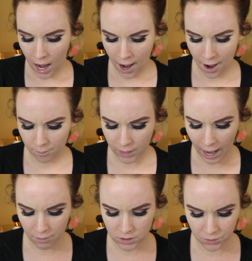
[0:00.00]

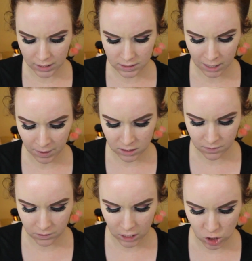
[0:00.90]
I was really excited about this
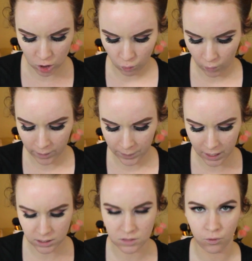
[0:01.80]
foundation, one,
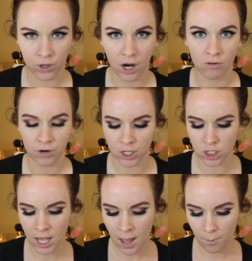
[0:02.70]
because it's full
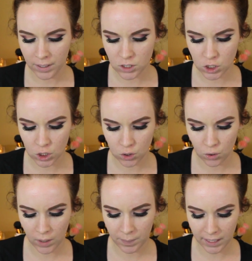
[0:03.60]
coverage, but
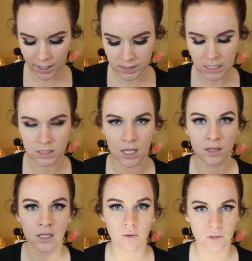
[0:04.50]
two, because they
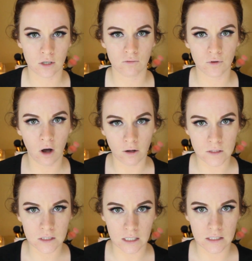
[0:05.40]
said that it was good for all
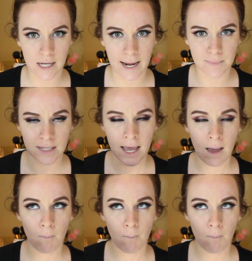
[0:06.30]
skin types,